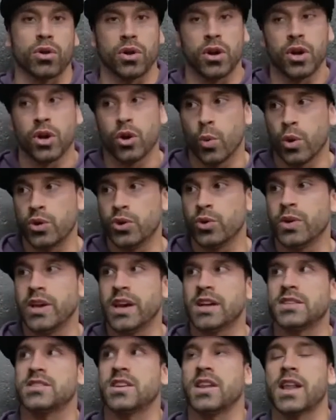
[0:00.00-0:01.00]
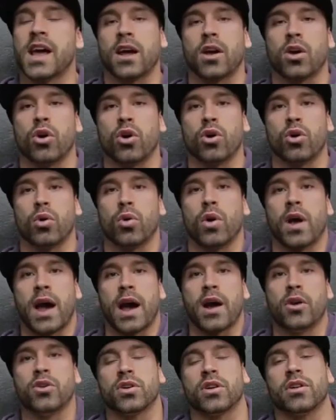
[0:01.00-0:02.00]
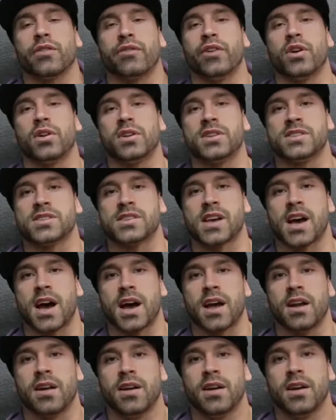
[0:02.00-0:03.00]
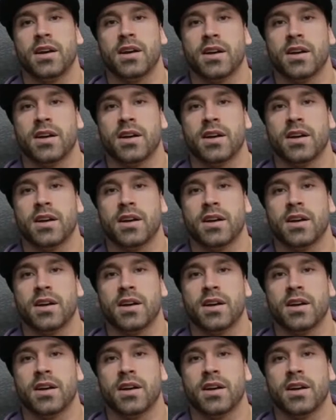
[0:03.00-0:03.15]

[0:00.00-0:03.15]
or when you get to that goal, how you're gonna feel inside.